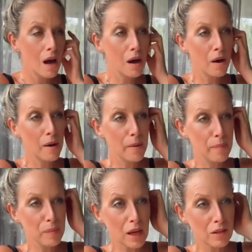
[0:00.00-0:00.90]

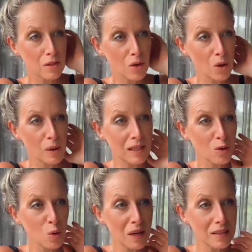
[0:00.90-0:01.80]
And so
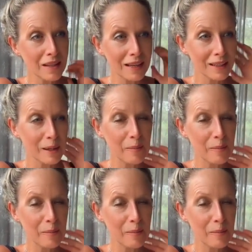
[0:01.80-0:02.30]
it's always like